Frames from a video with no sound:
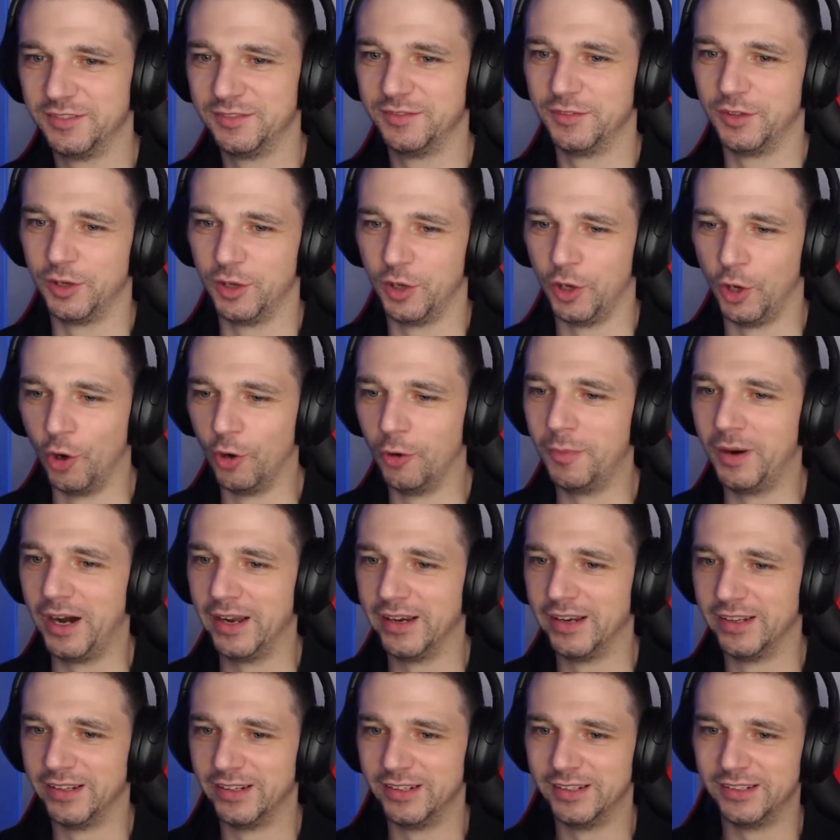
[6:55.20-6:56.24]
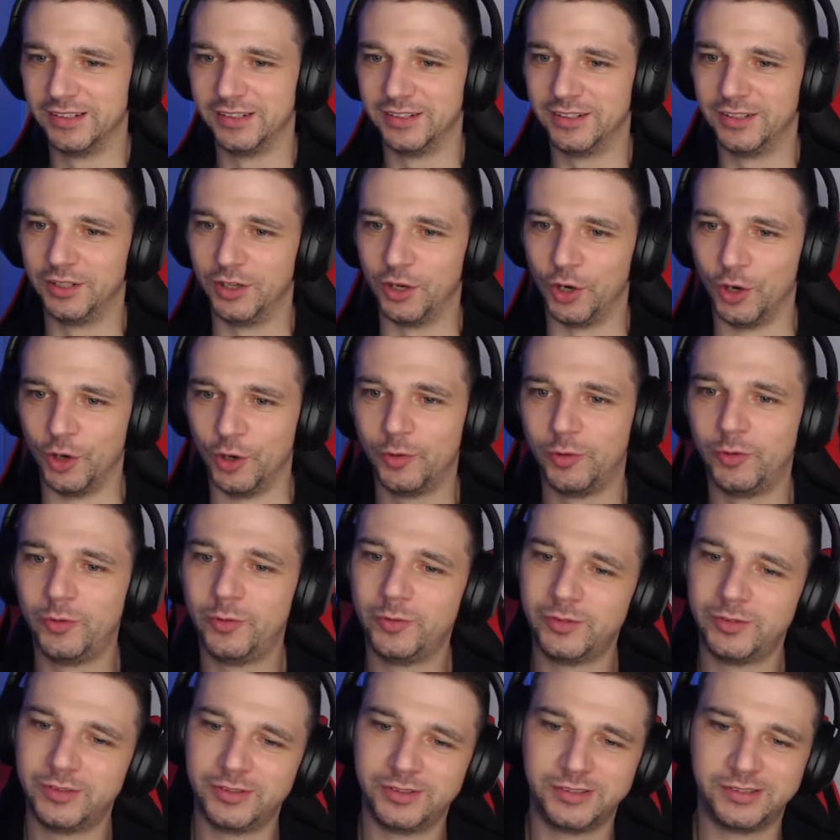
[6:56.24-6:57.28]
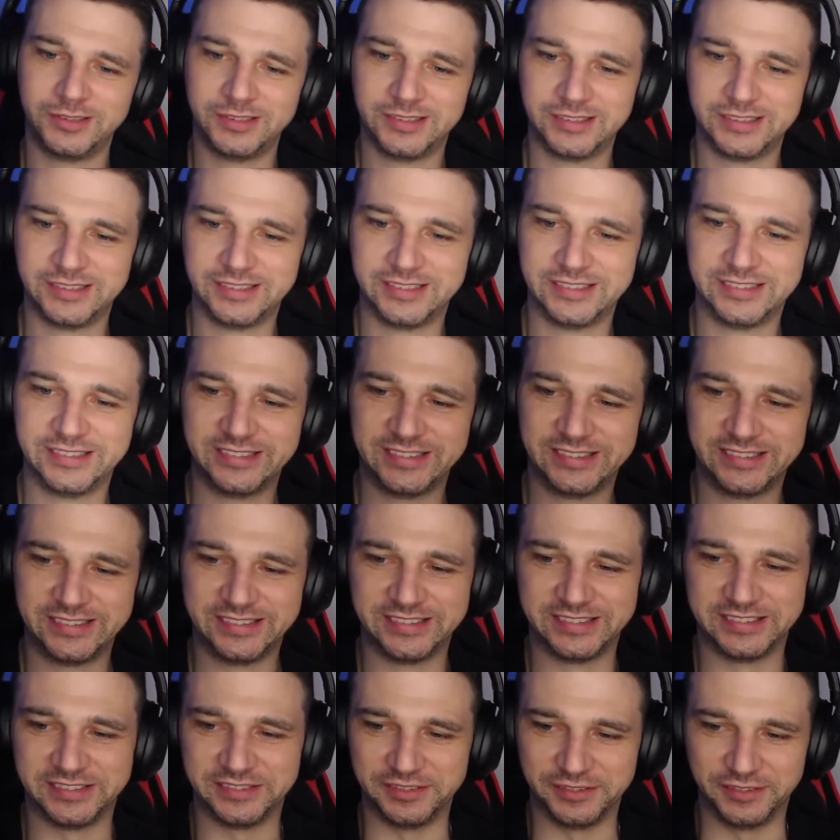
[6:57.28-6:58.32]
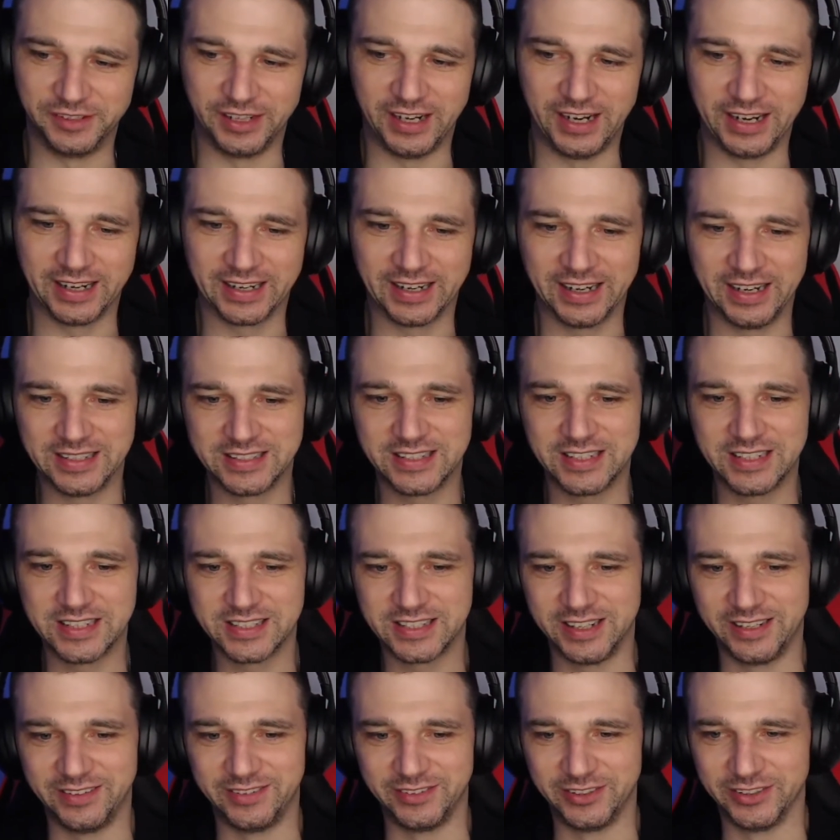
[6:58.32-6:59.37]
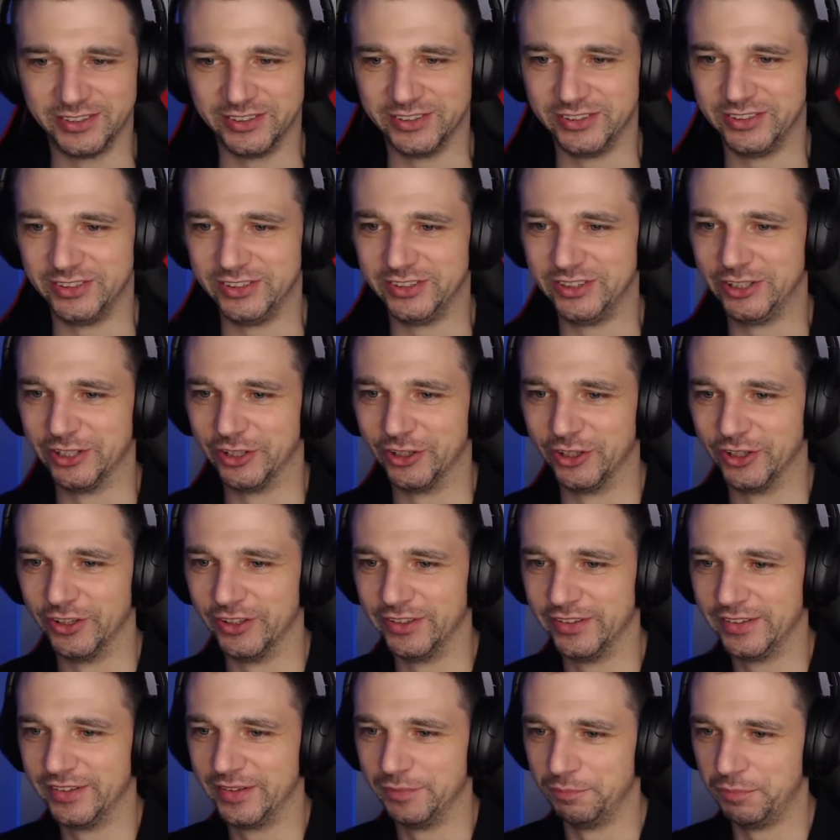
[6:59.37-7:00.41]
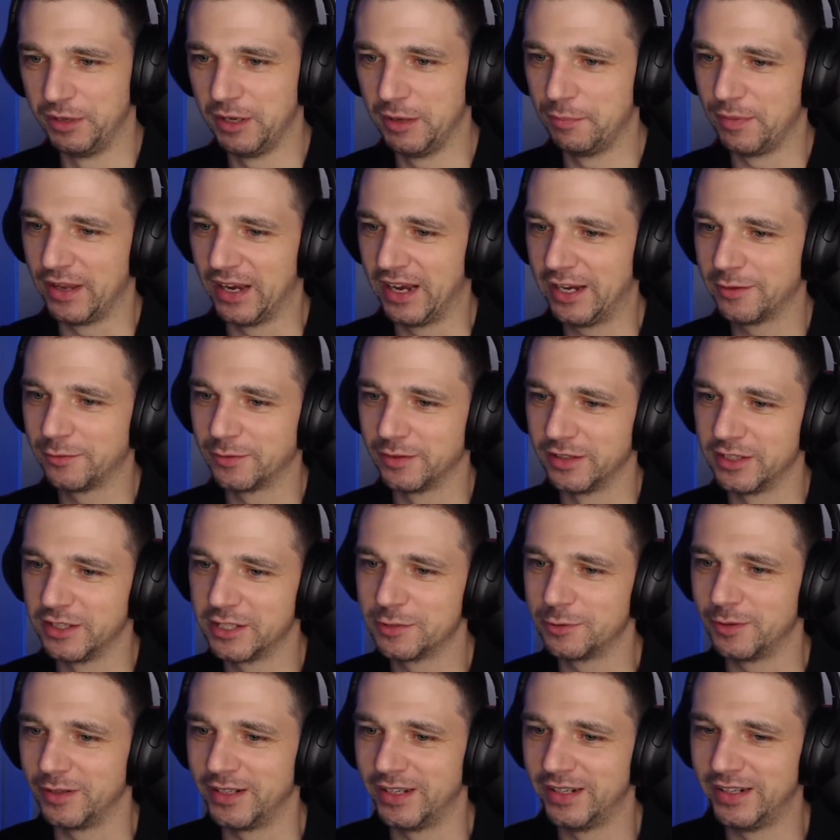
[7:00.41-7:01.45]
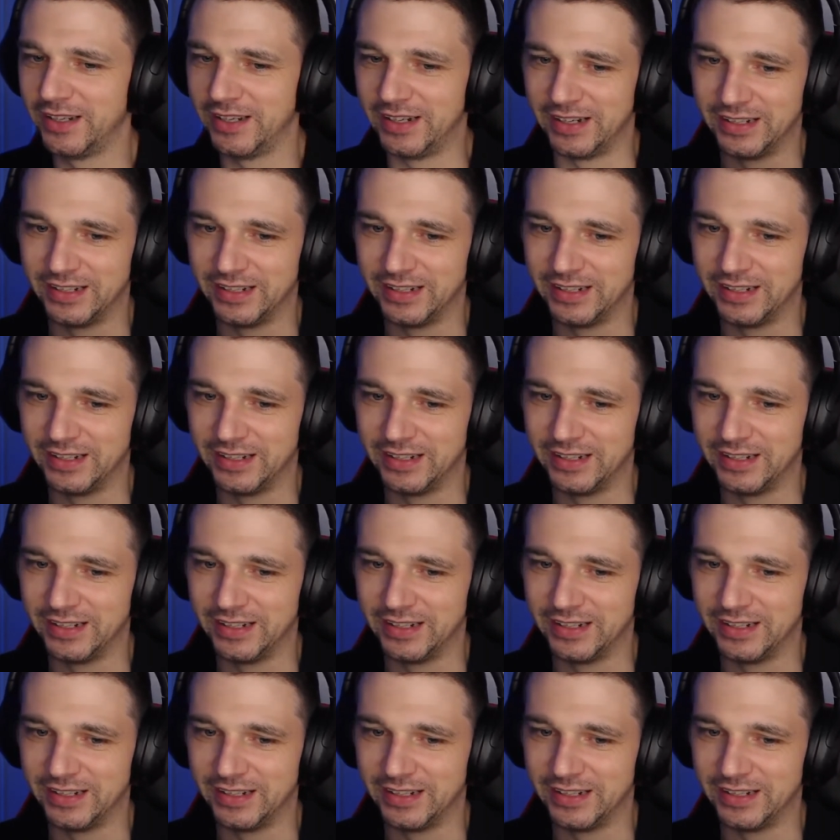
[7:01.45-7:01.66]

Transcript: Who, man? Who? Right, guys, that's that one done. A bit behind with this one, ain't I?